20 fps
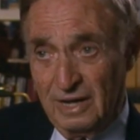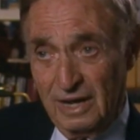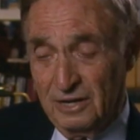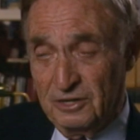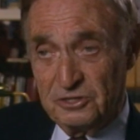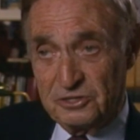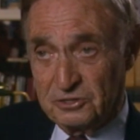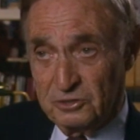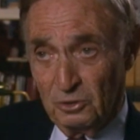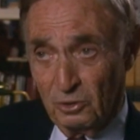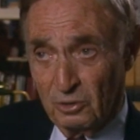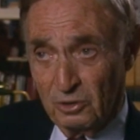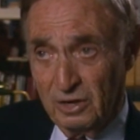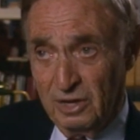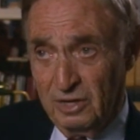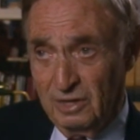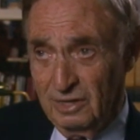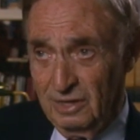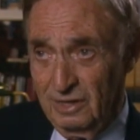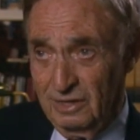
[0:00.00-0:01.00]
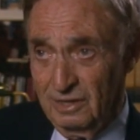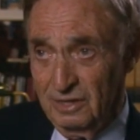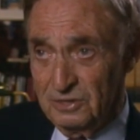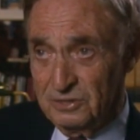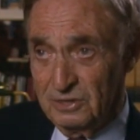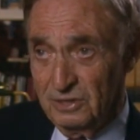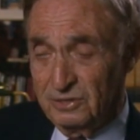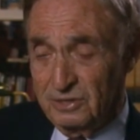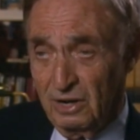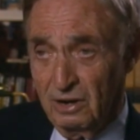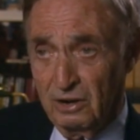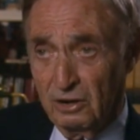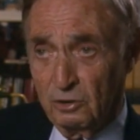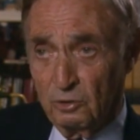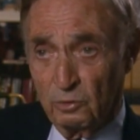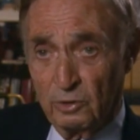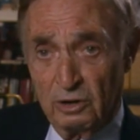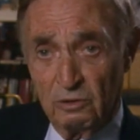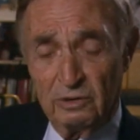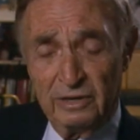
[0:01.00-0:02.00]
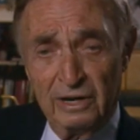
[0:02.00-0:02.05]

And story in his entire career